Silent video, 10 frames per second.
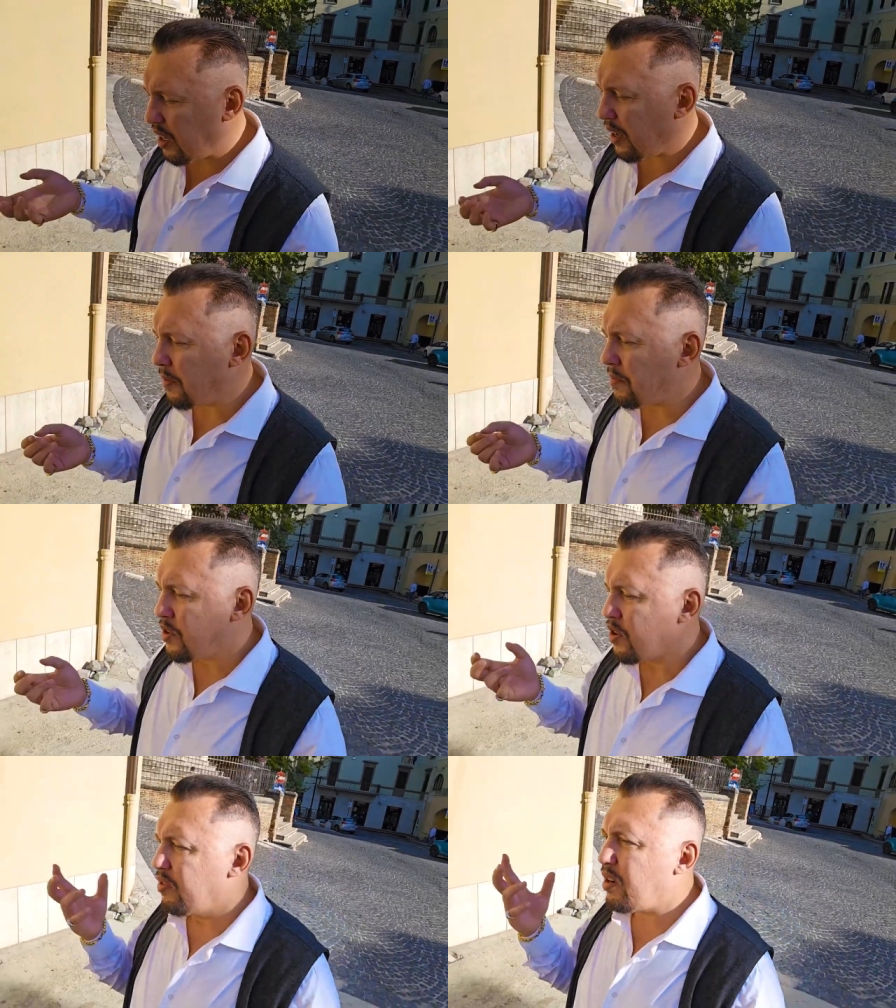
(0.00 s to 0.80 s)

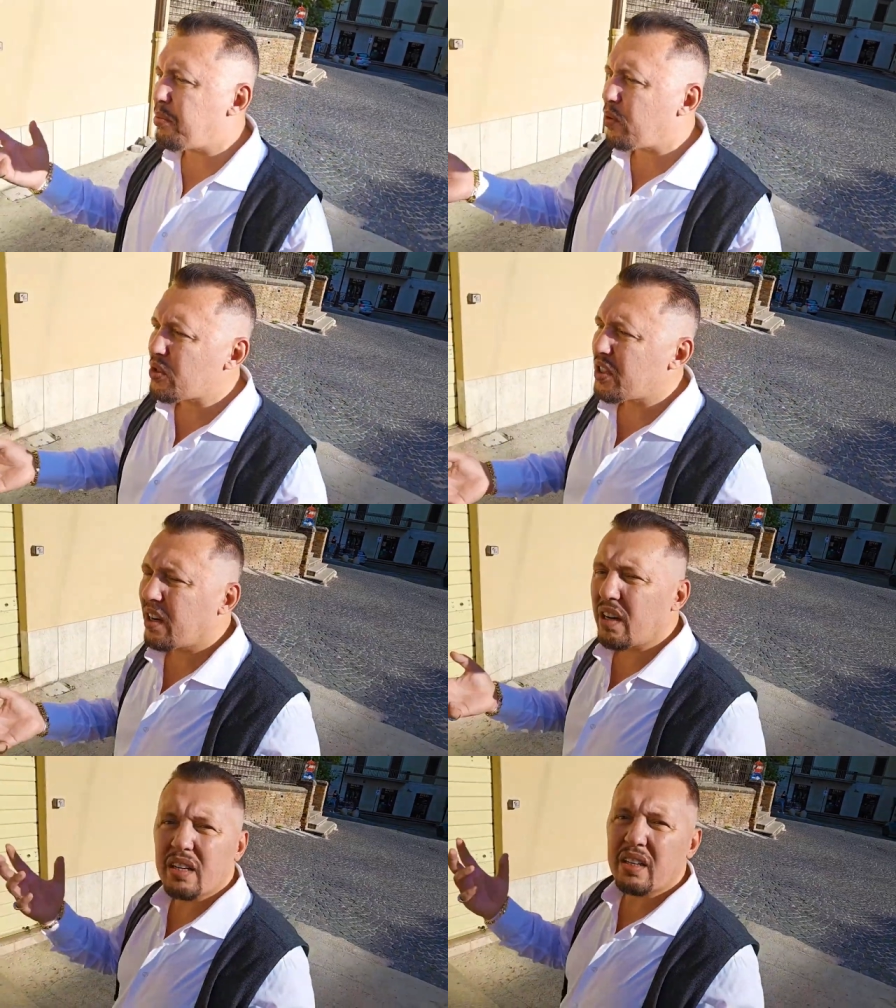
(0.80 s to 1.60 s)
sometimes
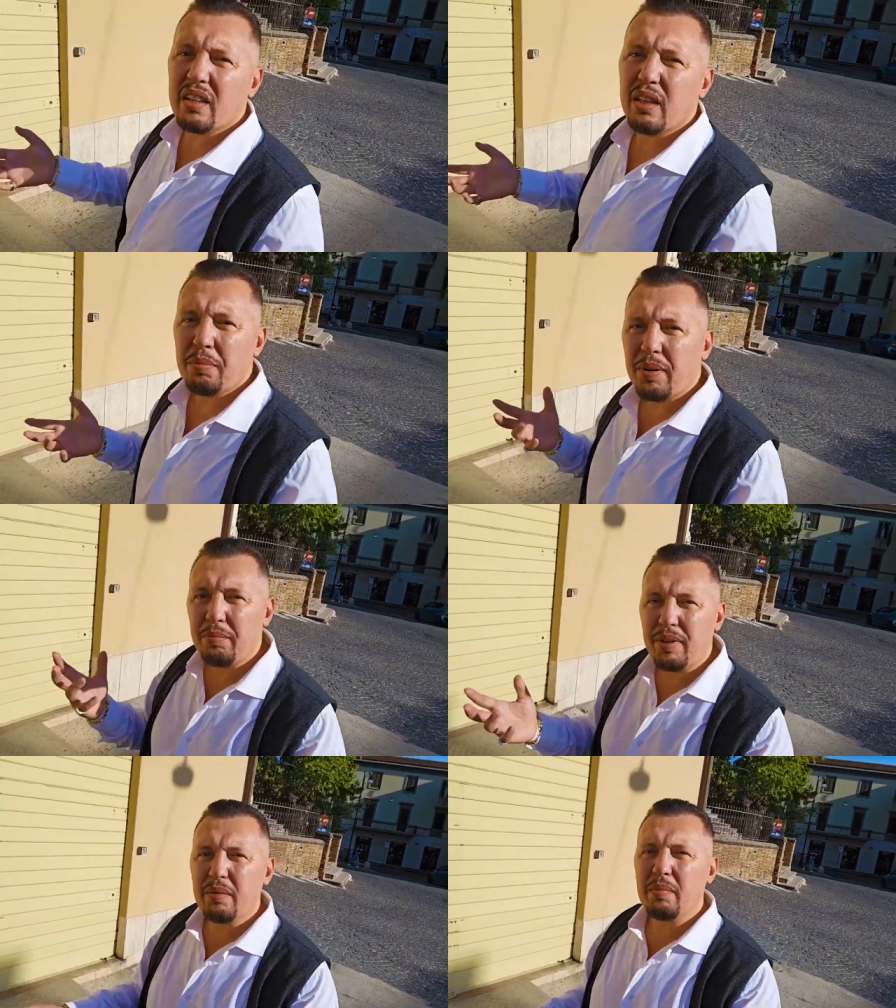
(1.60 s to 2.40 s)
thinking about some
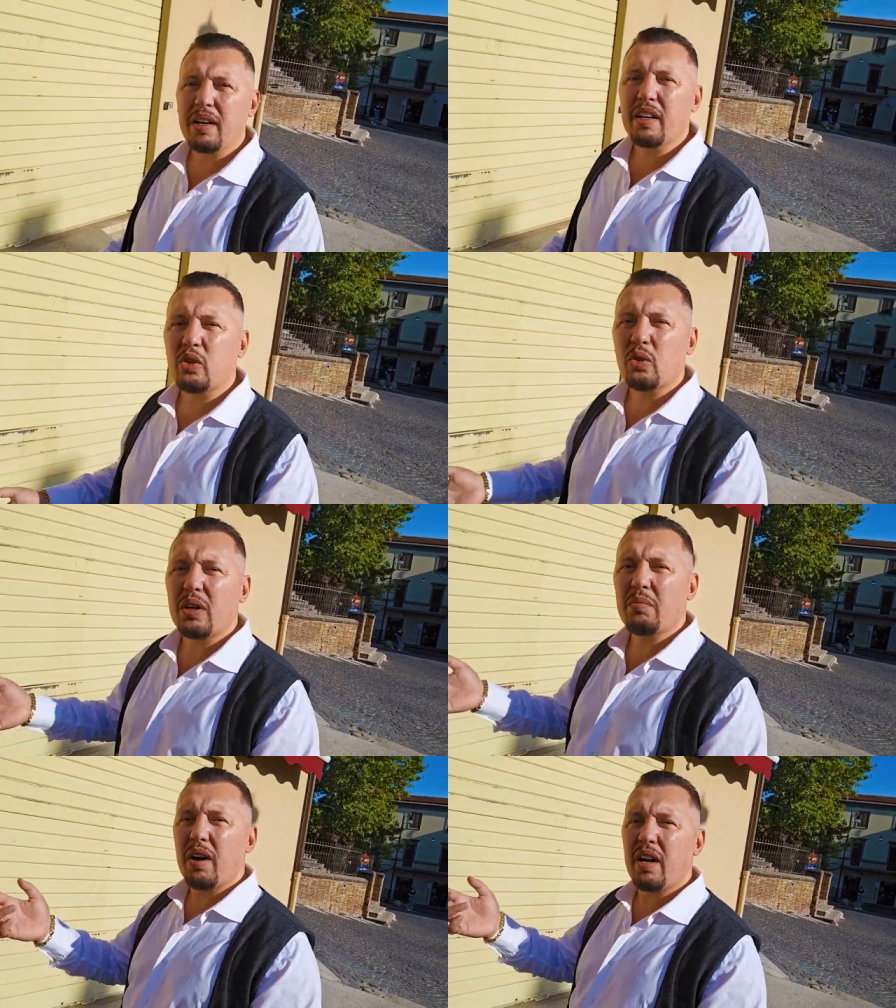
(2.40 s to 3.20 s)
questions,
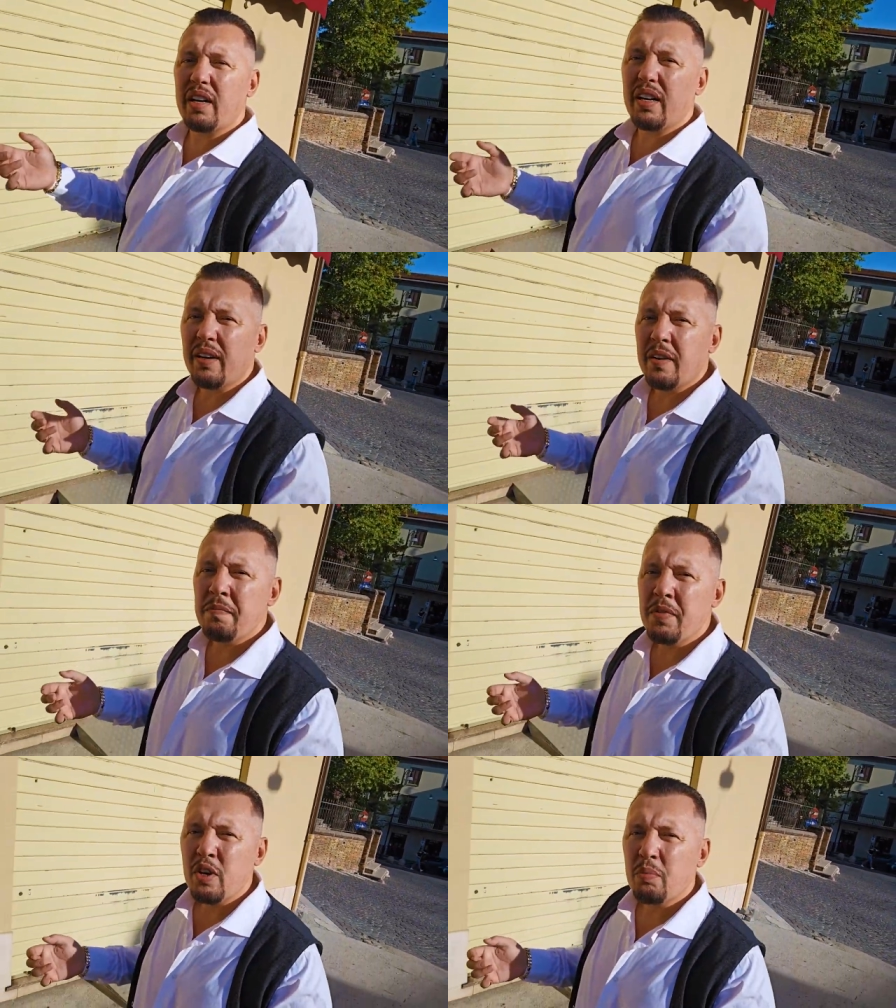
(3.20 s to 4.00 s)
about some
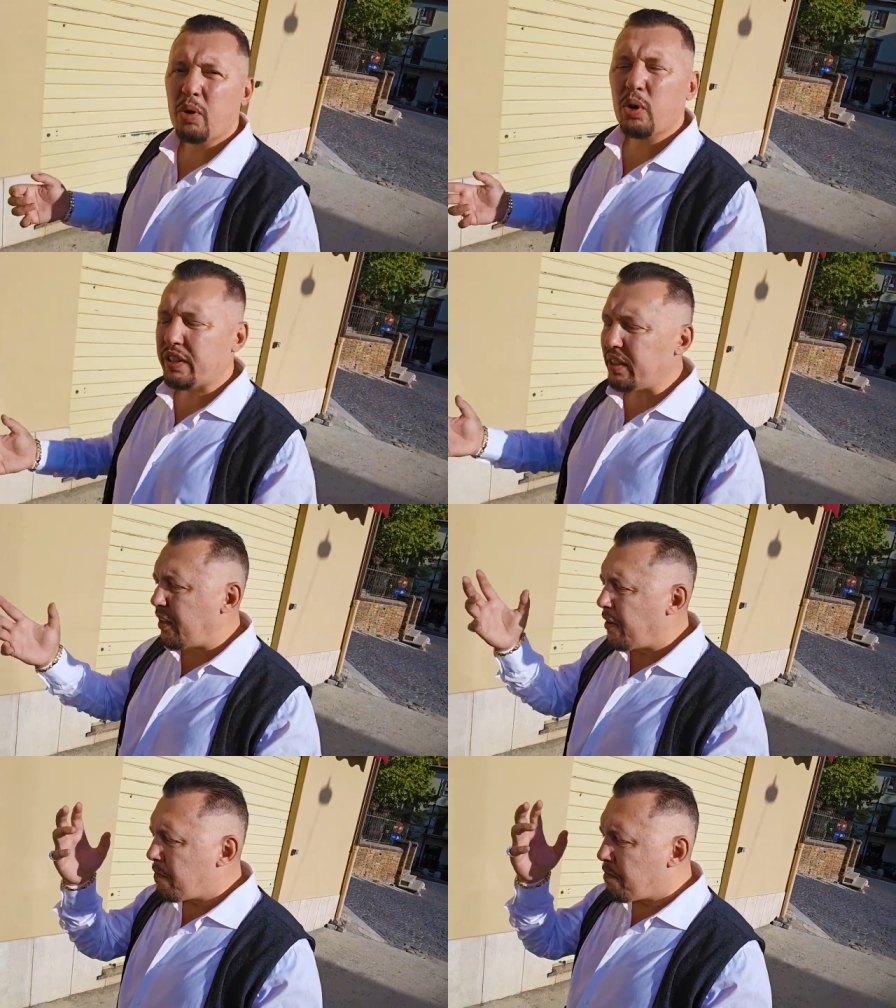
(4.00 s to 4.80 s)
problems that could
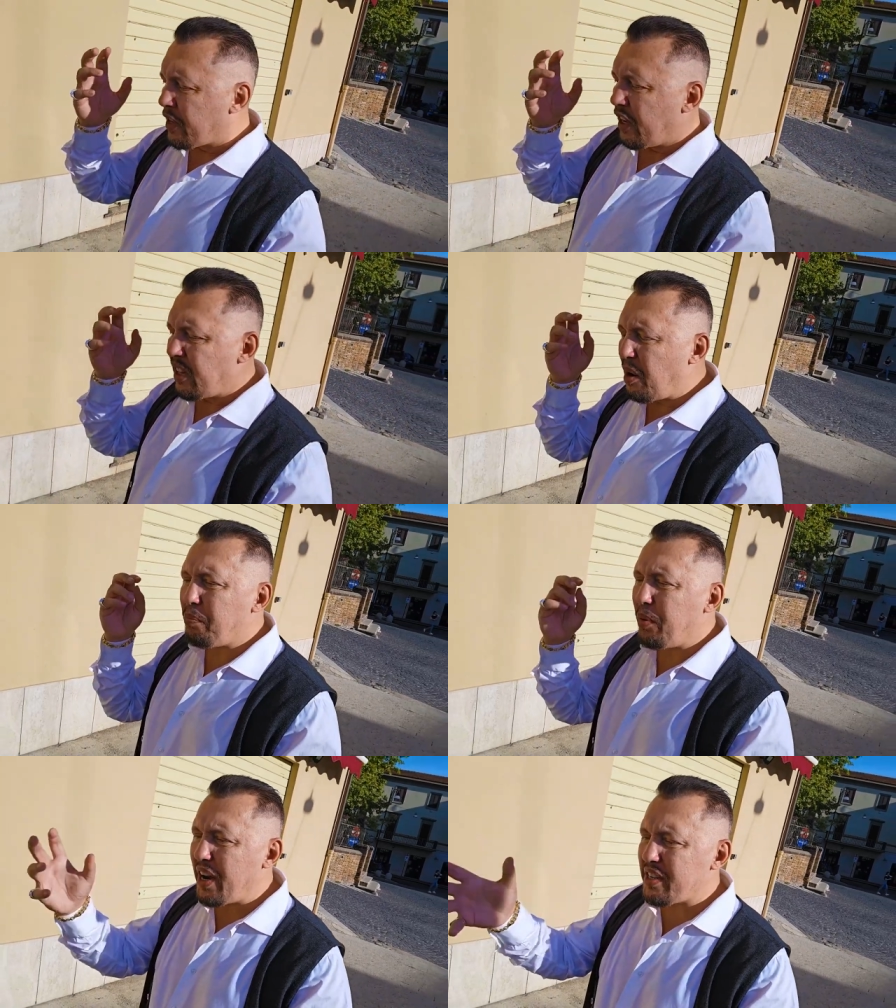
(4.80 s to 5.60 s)
just attack you
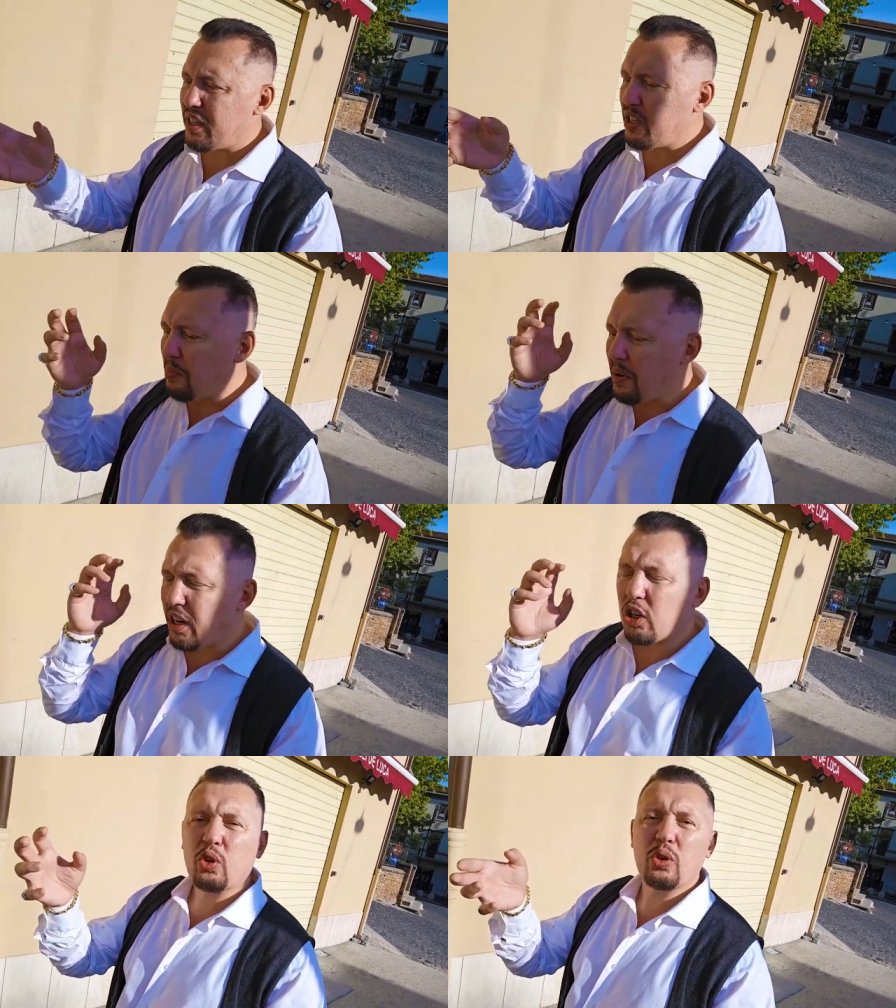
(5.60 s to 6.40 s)
like a swarm of
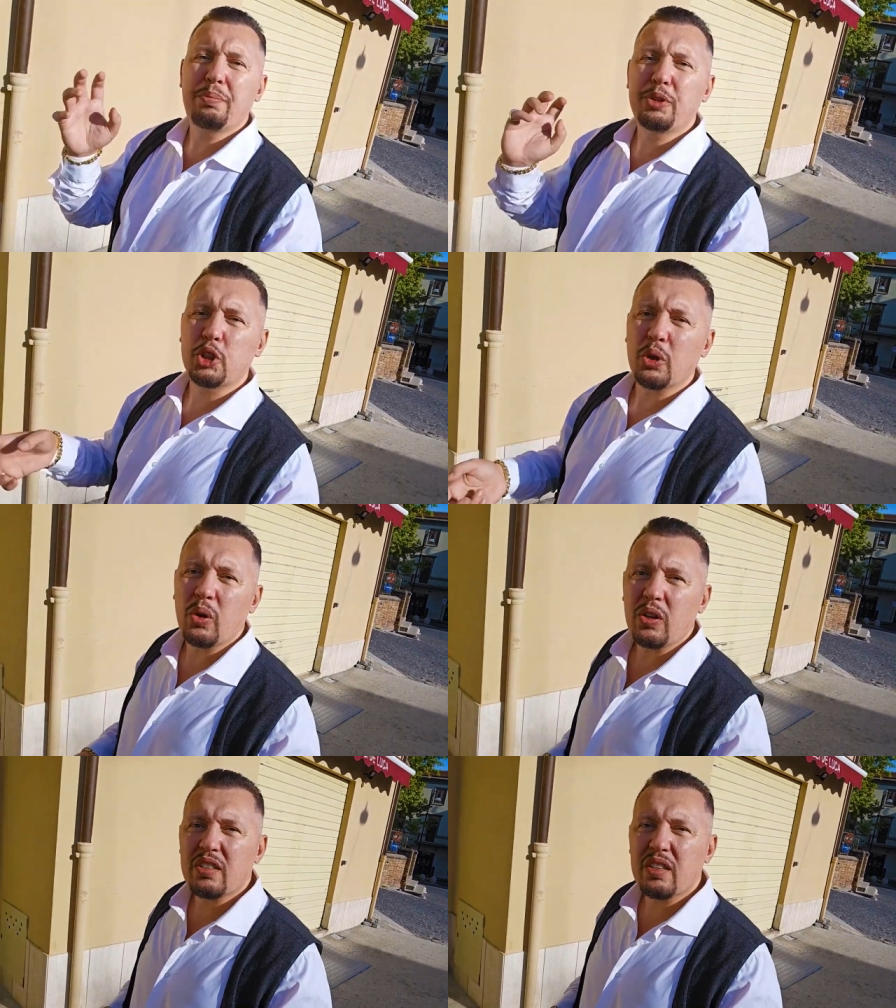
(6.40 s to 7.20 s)
bees from
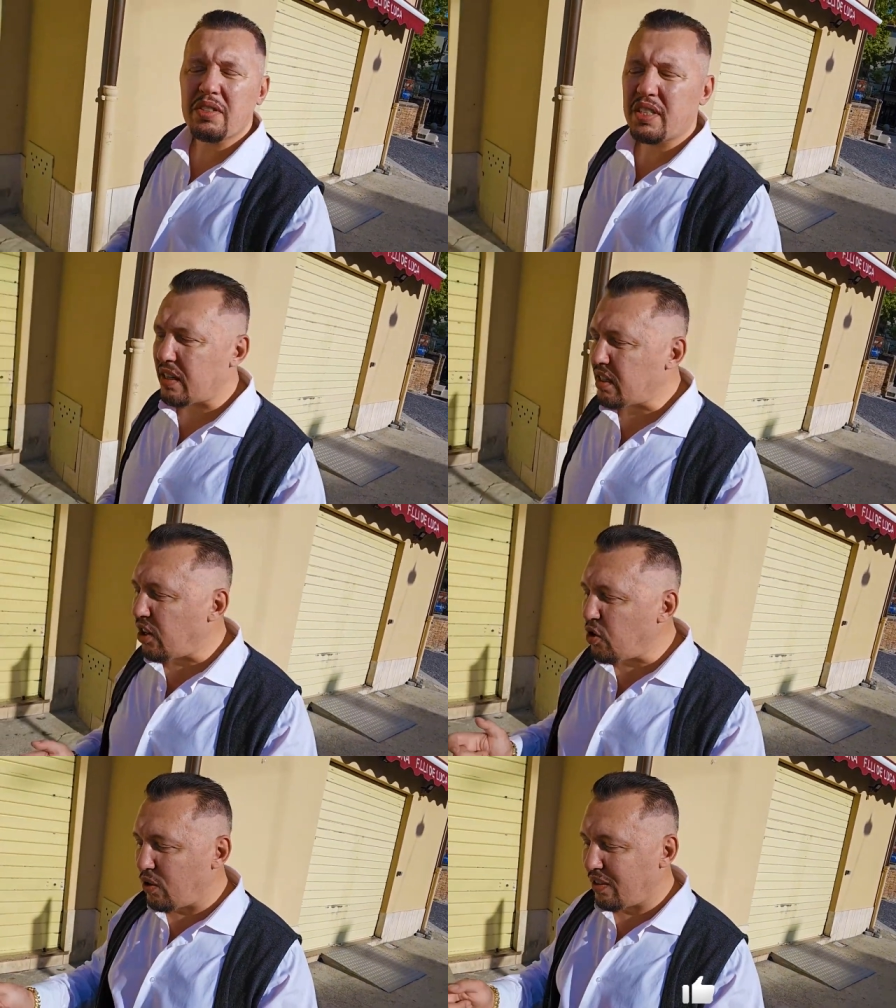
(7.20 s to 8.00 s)
all sides.